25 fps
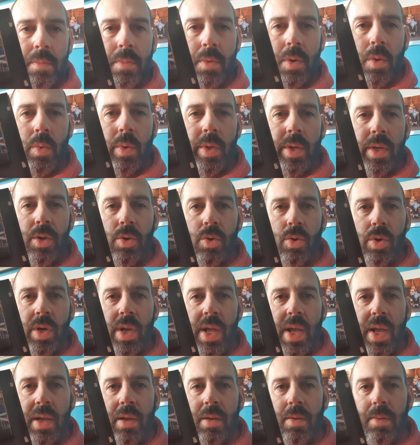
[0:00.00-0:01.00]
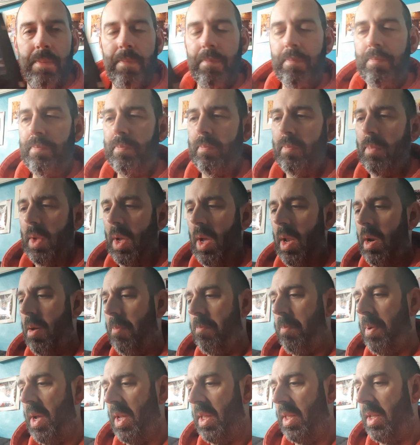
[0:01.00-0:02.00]
All in good nick. And I
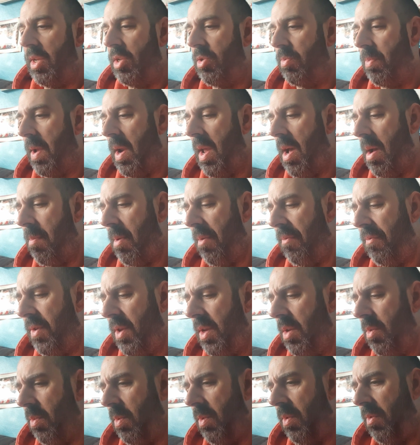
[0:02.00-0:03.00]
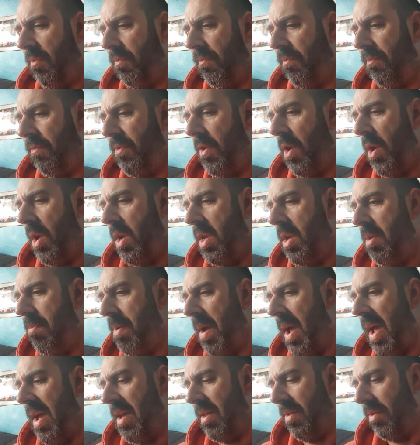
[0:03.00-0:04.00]
picked this one up, I think it was
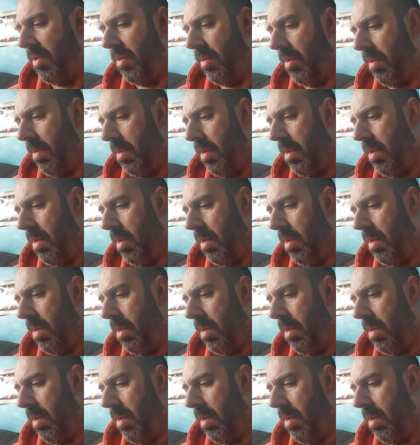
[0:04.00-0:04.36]
£30,